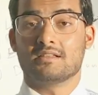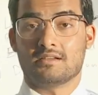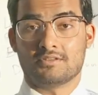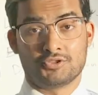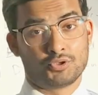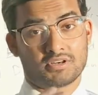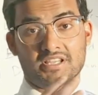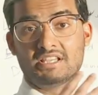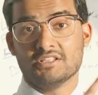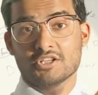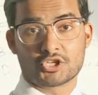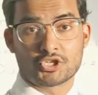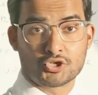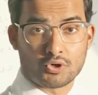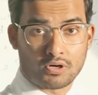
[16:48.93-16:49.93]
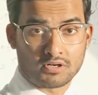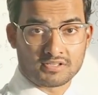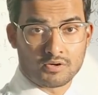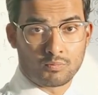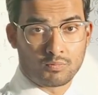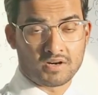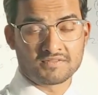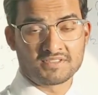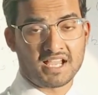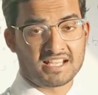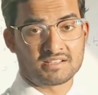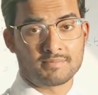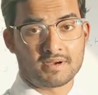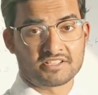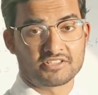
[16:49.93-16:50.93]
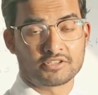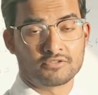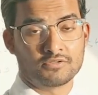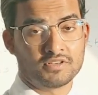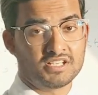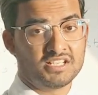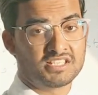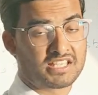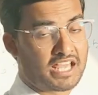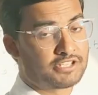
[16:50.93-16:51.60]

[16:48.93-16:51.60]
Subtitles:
you're either short one of the asset-backed securities